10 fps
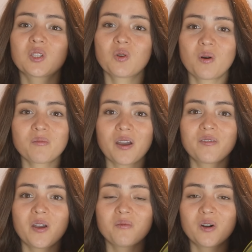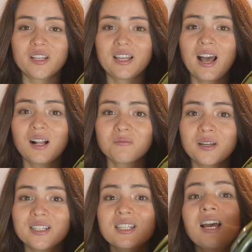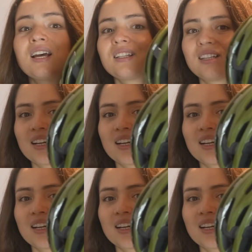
two of my favorite helmets, the